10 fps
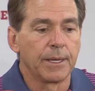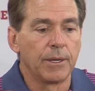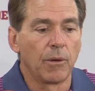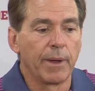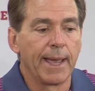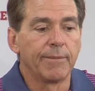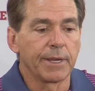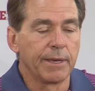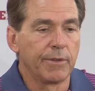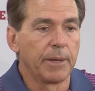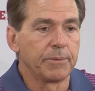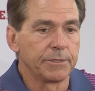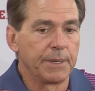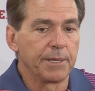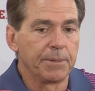you know, we haven't given up
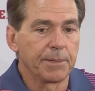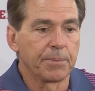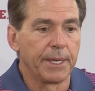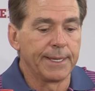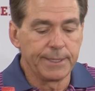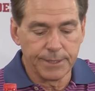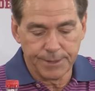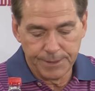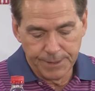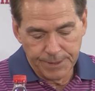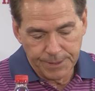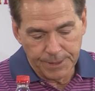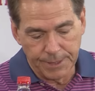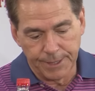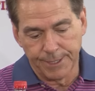as many big plays,
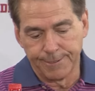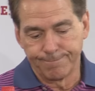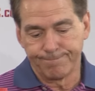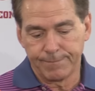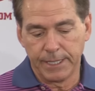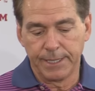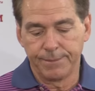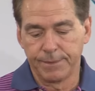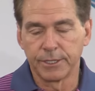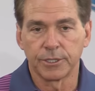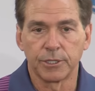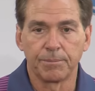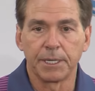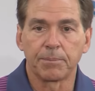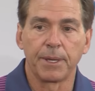and this is a
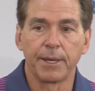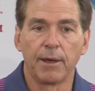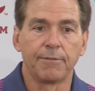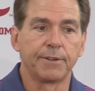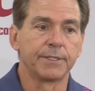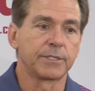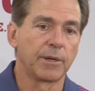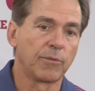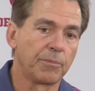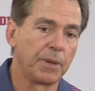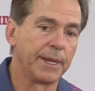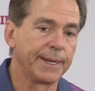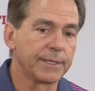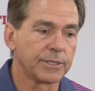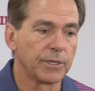big play offense that we're
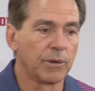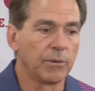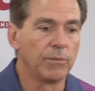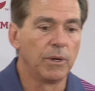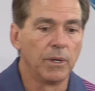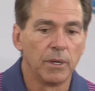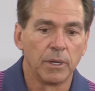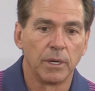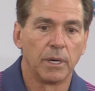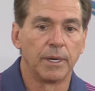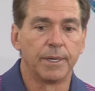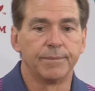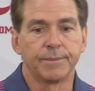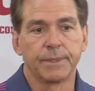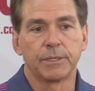playing, so
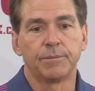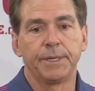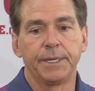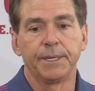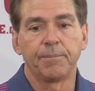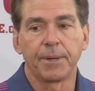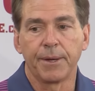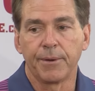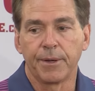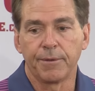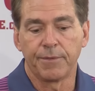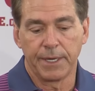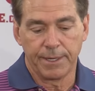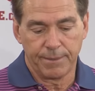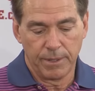it'll be imperative
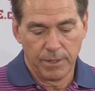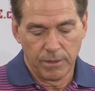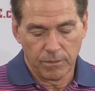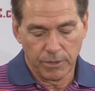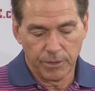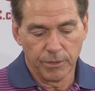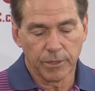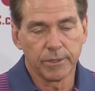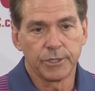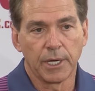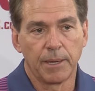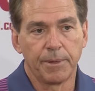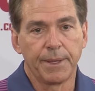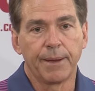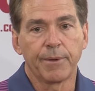that we do a good job
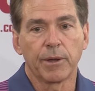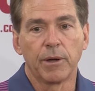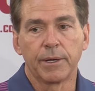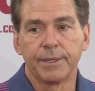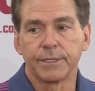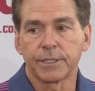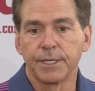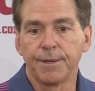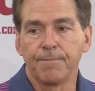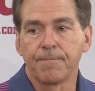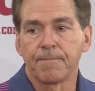in that regard in this game.